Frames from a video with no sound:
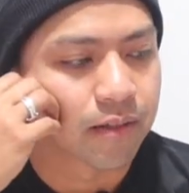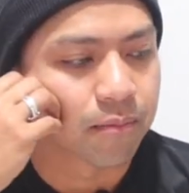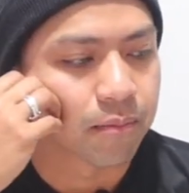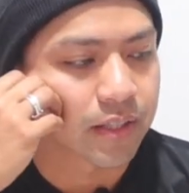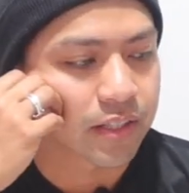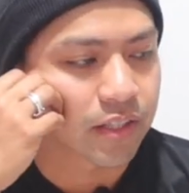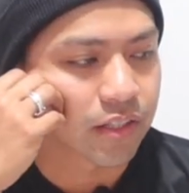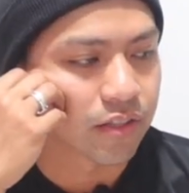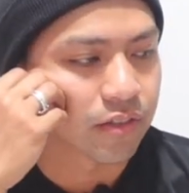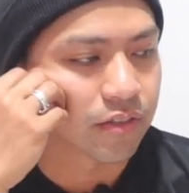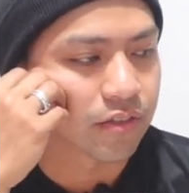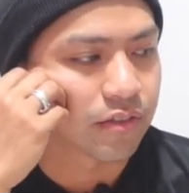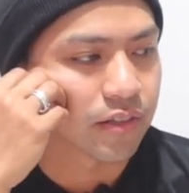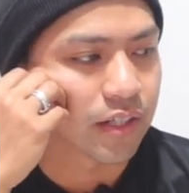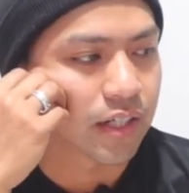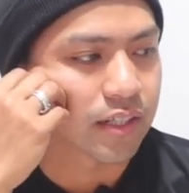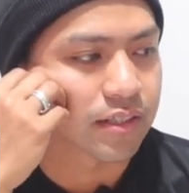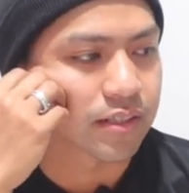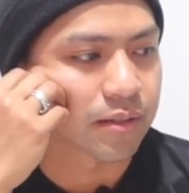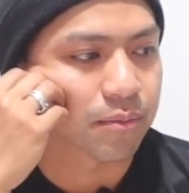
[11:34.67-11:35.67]
But you know,
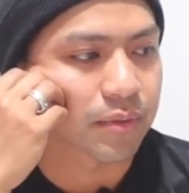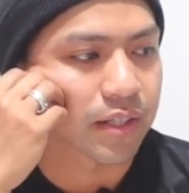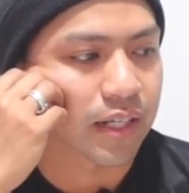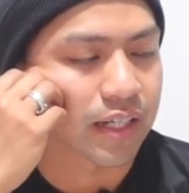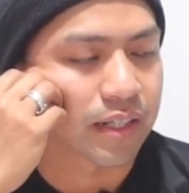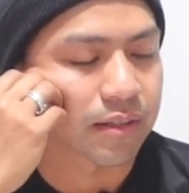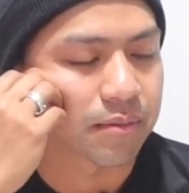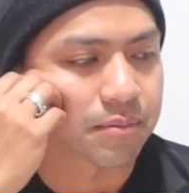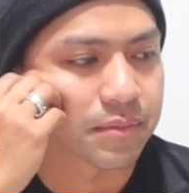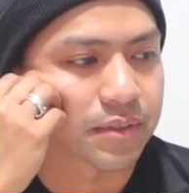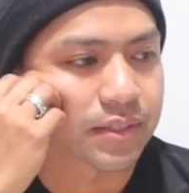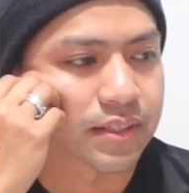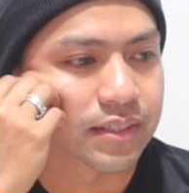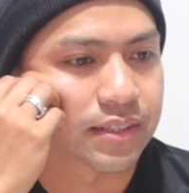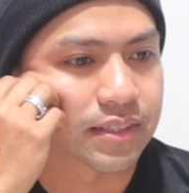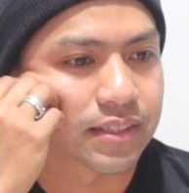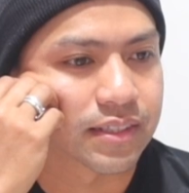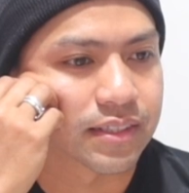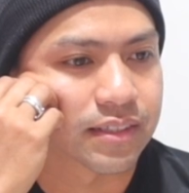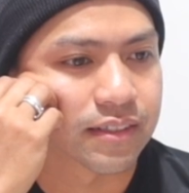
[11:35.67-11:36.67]

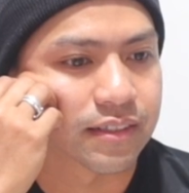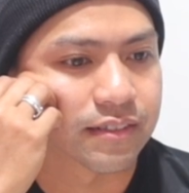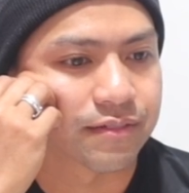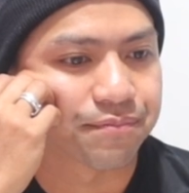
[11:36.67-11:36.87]
sometimes